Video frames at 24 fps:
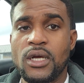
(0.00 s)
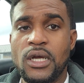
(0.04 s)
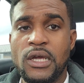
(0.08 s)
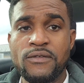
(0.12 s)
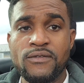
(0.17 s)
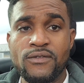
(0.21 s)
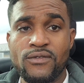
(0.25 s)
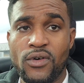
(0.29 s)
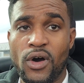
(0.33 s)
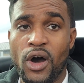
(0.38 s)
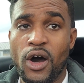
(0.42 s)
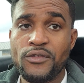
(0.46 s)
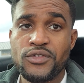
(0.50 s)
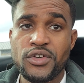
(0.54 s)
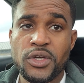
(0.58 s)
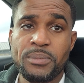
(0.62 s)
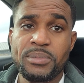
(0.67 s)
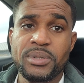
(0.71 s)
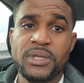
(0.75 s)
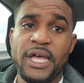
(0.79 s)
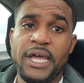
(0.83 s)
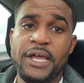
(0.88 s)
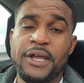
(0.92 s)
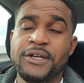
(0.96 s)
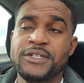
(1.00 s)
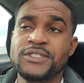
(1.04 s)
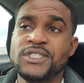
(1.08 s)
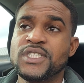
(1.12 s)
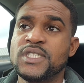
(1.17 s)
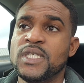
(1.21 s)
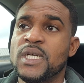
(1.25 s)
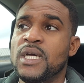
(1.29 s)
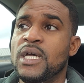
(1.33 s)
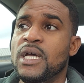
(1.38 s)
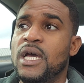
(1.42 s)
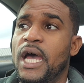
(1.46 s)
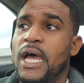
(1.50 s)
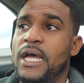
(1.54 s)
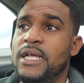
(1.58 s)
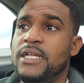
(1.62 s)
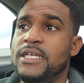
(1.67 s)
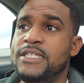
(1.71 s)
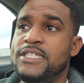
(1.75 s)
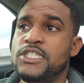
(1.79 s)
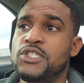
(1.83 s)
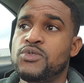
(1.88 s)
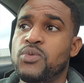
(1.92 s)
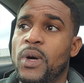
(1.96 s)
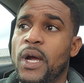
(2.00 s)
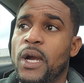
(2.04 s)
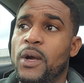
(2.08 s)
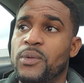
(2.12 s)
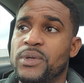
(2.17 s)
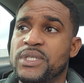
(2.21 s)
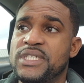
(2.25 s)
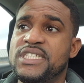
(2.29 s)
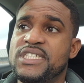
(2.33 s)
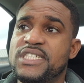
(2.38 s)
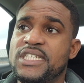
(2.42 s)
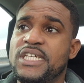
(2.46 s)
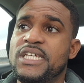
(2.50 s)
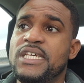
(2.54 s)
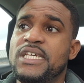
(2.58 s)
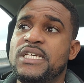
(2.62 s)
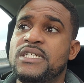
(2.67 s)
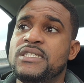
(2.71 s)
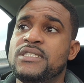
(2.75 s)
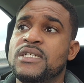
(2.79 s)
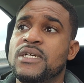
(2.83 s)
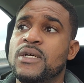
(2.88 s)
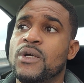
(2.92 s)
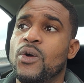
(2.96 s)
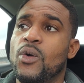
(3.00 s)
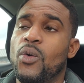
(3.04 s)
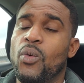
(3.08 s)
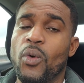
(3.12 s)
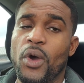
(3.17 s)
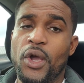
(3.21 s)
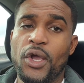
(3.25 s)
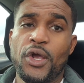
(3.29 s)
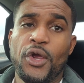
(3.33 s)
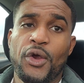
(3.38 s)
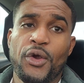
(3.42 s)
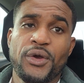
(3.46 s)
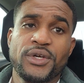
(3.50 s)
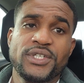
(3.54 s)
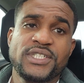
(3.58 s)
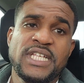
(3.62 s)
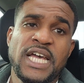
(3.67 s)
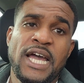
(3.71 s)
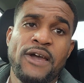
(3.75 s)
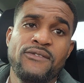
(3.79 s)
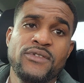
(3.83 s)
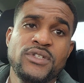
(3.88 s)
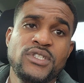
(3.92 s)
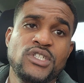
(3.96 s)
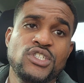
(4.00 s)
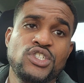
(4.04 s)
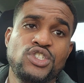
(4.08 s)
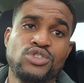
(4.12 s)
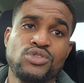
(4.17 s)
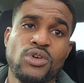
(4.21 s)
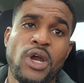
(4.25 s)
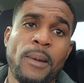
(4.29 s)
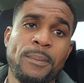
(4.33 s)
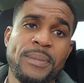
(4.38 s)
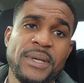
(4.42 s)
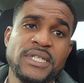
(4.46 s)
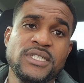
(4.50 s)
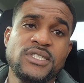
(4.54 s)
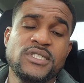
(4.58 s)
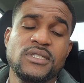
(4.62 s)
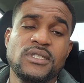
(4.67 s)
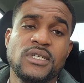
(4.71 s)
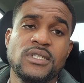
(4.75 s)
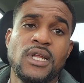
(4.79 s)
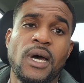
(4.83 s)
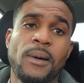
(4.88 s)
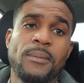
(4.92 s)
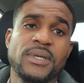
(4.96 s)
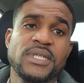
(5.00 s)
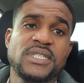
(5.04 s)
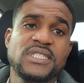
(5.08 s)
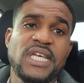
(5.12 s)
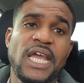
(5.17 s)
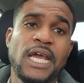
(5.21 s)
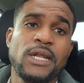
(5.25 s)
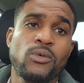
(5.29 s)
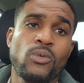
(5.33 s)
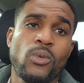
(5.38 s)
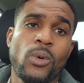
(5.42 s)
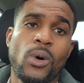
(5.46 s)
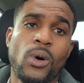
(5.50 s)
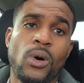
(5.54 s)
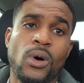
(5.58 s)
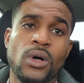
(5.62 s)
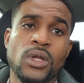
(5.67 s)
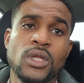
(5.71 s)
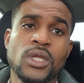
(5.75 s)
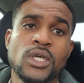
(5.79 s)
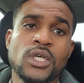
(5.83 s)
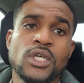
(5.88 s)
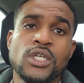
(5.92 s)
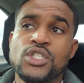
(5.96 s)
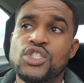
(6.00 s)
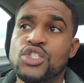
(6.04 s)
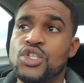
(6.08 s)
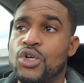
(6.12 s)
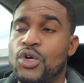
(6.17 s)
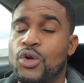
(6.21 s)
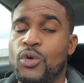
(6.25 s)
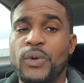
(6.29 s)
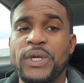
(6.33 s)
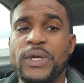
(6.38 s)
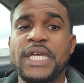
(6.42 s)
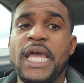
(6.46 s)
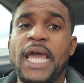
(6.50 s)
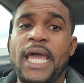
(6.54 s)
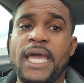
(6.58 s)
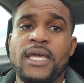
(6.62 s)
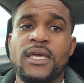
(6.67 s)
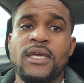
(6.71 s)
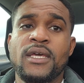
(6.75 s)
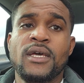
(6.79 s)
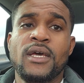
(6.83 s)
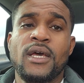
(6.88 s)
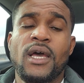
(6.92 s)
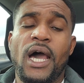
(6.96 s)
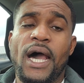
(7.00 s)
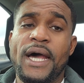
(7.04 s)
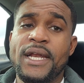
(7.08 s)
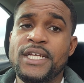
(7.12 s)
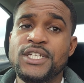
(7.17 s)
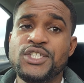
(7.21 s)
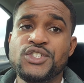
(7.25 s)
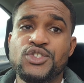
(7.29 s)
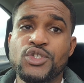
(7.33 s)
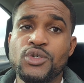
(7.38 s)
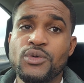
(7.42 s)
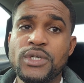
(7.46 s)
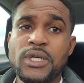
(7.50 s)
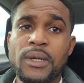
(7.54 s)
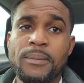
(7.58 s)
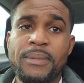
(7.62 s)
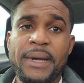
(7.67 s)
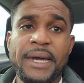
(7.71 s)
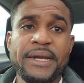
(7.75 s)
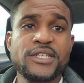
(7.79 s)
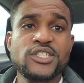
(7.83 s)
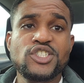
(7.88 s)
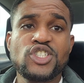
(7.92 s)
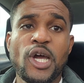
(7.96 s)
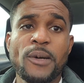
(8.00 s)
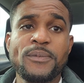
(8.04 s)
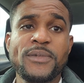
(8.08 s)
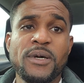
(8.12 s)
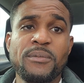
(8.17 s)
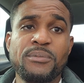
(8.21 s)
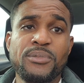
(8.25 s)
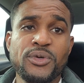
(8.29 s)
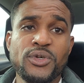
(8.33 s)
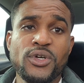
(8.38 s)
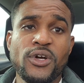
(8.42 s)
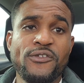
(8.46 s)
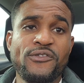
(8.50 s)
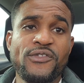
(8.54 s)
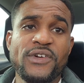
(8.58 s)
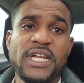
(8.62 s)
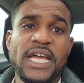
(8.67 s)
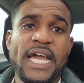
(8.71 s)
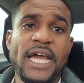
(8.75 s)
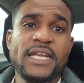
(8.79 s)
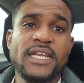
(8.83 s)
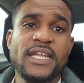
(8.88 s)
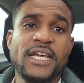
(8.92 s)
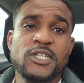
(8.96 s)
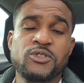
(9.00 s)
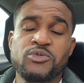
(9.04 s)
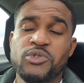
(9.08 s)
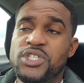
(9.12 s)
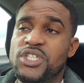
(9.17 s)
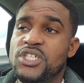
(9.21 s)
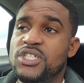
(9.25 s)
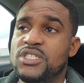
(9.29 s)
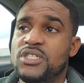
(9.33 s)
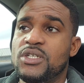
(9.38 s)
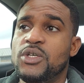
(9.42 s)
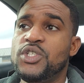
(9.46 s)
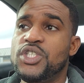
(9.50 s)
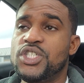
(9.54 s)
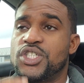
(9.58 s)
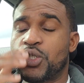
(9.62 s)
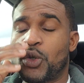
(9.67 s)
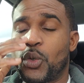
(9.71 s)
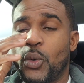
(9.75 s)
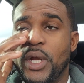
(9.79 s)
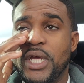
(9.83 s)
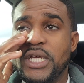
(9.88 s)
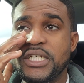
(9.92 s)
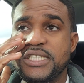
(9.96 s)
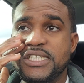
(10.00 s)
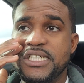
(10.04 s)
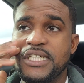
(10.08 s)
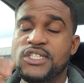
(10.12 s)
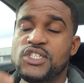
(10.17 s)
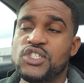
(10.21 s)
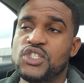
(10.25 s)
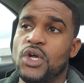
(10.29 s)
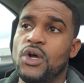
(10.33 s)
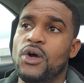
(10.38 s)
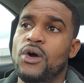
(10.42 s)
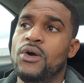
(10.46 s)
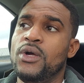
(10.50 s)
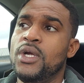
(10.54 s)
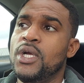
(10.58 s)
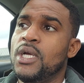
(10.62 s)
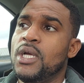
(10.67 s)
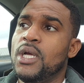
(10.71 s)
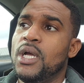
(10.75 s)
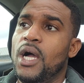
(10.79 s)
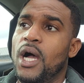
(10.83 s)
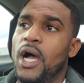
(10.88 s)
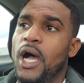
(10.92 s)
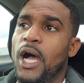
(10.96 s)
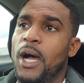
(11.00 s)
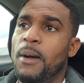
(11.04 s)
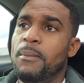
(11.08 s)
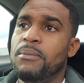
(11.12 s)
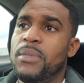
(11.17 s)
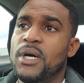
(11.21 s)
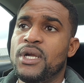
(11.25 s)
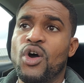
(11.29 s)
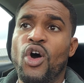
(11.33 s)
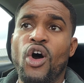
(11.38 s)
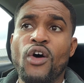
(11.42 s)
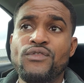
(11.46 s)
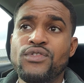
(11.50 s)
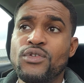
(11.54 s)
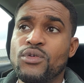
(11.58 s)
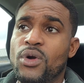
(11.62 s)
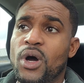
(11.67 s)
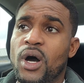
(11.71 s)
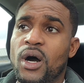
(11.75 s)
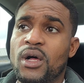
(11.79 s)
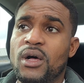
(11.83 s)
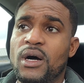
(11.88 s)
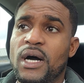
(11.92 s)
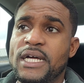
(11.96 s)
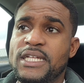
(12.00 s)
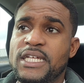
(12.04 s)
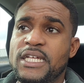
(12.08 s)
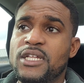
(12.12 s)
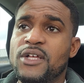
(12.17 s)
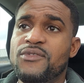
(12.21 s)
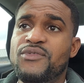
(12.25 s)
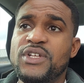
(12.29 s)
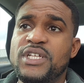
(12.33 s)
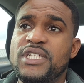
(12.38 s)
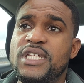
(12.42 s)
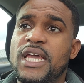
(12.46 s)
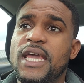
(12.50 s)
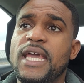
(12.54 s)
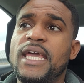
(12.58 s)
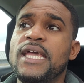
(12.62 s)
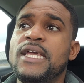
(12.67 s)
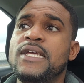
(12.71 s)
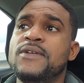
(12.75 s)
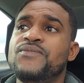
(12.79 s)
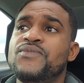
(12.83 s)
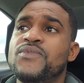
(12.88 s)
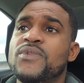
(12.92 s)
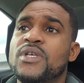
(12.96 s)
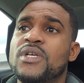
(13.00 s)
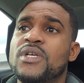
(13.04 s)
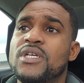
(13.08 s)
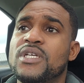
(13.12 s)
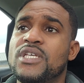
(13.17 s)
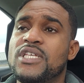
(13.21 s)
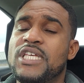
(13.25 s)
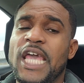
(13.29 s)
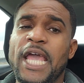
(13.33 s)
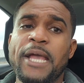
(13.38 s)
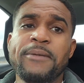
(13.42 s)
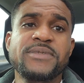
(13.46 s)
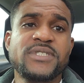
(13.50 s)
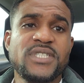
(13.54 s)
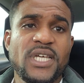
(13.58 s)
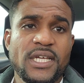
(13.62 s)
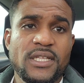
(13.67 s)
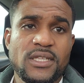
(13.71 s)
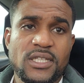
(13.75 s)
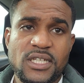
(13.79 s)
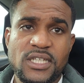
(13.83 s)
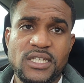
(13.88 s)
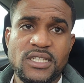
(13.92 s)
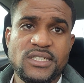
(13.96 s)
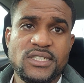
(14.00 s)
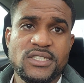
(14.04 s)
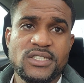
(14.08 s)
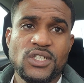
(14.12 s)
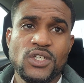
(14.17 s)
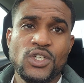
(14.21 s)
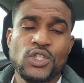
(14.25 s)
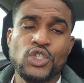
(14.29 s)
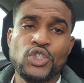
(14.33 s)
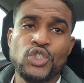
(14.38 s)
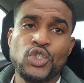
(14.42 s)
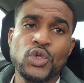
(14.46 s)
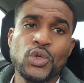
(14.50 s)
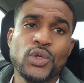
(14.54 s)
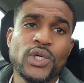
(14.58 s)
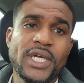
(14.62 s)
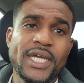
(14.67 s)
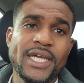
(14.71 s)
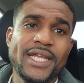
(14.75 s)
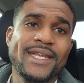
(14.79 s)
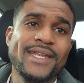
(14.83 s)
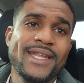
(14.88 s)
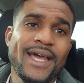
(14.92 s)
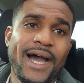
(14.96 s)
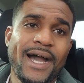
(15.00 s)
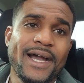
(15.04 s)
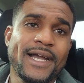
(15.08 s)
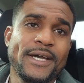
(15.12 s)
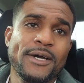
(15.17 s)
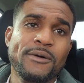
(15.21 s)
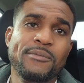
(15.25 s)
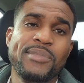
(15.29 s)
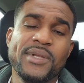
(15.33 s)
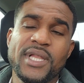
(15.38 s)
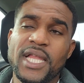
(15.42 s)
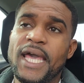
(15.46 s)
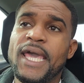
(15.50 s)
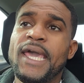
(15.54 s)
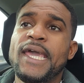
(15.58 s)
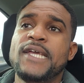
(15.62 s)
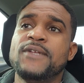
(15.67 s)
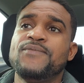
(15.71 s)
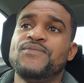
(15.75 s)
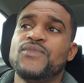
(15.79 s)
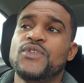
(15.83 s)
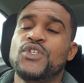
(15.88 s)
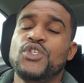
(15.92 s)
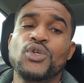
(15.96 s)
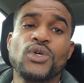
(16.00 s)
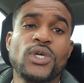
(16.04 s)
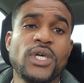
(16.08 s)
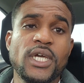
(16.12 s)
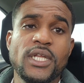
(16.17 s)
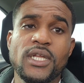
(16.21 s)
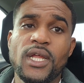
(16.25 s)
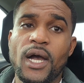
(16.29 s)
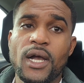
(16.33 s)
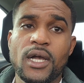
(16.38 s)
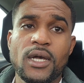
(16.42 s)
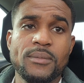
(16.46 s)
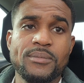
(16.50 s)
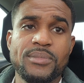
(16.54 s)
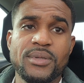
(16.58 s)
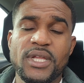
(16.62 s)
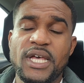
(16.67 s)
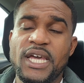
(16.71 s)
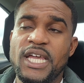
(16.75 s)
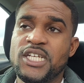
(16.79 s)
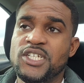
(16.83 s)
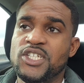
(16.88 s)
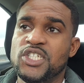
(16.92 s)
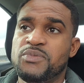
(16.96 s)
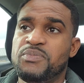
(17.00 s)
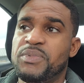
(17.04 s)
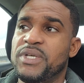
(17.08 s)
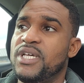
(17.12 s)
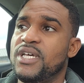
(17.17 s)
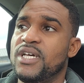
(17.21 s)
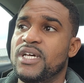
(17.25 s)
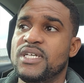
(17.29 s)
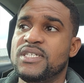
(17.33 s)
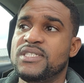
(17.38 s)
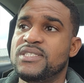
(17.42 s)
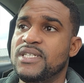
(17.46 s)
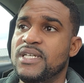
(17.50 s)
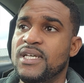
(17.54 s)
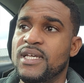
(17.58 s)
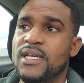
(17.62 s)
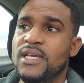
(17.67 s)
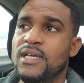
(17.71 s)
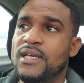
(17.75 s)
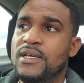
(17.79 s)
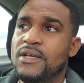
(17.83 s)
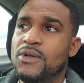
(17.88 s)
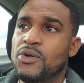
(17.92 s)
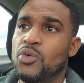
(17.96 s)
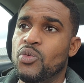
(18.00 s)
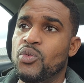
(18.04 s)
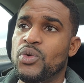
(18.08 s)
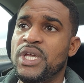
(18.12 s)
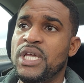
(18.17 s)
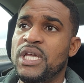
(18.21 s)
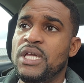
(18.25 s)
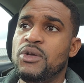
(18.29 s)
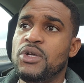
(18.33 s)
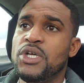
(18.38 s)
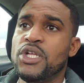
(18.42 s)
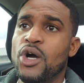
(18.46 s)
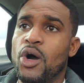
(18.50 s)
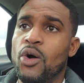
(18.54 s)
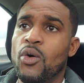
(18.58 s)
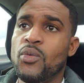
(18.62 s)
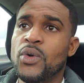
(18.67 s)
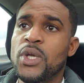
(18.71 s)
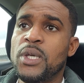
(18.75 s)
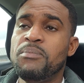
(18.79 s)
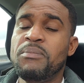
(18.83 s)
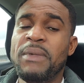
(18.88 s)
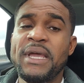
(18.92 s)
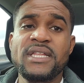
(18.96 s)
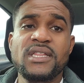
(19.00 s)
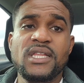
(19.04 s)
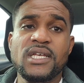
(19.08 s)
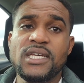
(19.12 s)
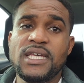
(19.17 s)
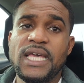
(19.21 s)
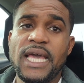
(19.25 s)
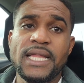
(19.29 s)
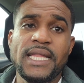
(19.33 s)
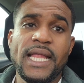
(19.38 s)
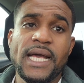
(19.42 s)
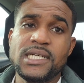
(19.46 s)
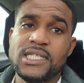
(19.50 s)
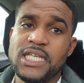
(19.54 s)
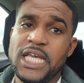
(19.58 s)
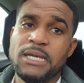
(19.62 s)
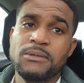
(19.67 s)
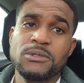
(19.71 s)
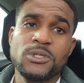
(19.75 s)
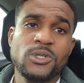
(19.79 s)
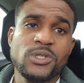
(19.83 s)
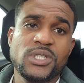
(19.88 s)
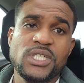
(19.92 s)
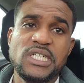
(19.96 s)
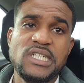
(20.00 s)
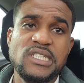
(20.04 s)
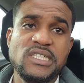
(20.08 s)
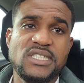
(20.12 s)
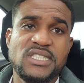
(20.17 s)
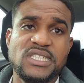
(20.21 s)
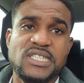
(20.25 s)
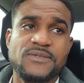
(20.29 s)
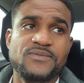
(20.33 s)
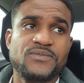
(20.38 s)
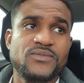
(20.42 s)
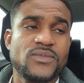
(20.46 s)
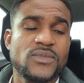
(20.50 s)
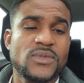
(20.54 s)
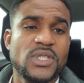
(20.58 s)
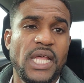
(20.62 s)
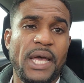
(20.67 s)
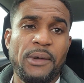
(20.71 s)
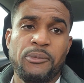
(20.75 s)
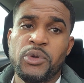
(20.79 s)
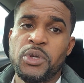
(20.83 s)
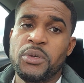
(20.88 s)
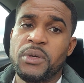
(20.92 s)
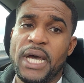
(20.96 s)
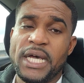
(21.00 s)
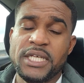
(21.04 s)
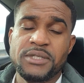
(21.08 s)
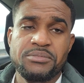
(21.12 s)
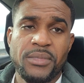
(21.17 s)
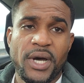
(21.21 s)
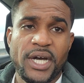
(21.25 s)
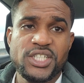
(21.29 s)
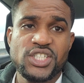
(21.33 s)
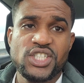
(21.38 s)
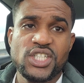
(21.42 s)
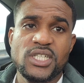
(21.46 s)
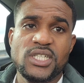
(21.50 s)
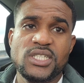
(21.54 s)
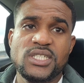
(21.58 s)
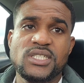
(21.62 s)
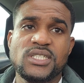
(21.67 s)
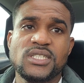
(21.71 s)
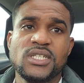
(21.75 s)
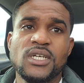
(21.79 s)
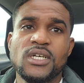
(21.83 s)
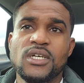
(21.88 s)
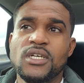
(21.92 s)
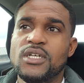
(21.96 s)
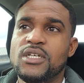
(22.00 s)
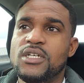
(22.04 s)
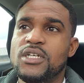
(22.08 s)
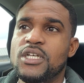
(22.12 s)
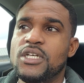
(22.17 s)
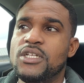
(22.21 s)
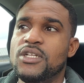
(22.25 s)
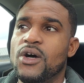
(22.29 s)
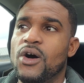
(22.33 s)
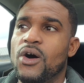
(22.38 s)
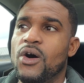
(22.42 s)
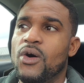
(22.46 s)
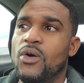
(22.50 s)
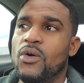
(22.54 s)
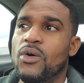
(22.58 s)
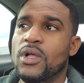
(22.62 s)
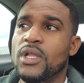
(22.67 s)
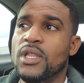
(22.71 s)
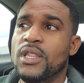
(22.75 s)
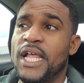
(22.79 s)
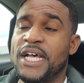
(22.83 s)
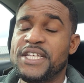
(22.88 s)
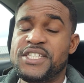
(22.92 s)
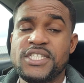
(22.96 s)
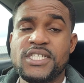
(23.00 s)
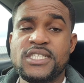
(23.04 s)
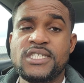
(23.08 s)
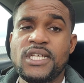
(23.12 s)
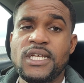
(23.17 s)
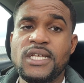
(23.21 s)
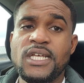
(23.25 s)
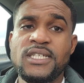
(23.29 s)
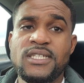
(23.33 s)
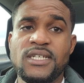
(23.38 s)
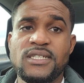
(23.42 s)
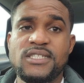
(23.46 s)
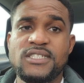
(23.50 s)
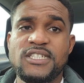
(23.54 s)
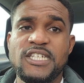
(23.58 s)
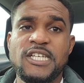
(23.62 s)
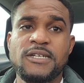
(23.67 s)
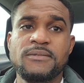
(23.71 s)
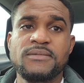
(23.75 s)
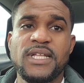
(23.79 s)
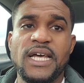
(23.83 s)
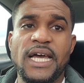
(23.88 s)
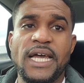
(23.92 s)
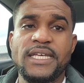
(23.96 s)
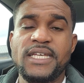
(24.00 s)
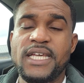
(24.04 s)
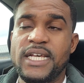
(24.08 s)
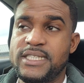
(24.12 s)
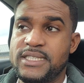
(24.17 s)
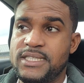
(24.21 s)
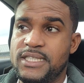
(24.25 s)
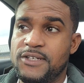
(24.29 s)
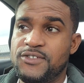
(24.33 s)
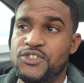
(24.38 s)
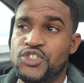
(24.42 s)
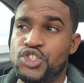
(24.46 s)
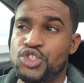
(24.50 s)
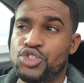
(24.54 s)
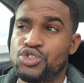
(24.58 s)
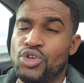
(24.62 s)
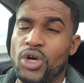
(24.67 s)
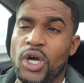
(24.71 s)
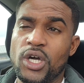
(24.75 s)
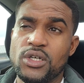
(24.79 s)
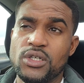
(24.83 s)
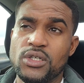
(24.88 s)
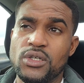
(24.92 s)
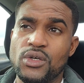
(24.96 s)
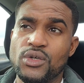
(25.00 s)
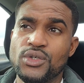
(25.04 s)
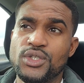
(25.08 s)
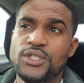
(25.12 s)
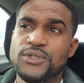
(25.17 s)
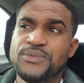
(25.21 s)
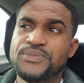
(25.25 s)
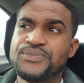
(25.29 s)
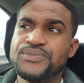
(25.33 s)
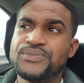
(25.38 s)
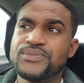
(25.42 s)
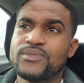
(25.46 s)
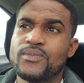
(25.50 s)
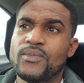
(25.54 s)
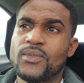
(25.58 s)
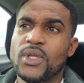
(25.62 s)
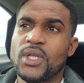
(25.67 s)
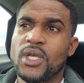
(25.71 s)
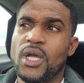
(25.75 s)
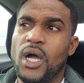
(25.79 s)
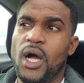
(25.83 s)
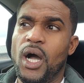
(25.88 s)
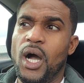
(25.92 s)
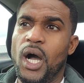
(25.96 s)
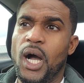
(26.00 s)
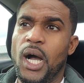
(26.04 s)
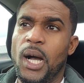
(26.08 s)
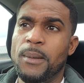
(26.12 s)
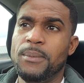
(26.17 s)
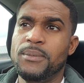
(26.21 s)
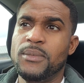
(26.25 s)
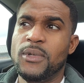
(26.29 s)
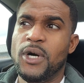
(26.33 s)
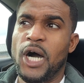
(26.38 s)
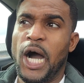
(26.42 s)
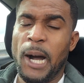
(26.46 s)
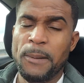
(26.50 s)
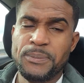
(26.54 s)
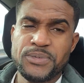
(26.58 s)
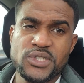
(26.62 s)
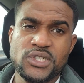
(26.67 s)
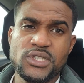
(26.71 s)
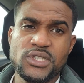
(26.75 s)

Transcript: involve your players, and this is why we're seeing Weghorst having to drop into the number 10 role to create, and he's doing a better job than Bruno Fernandes, which is crazy. So, but overall, at the end of the day, games like these, you cannot complain. You cannot complain just because we made that game look easy. As much as Leicester City is a team that, yes, they struggled up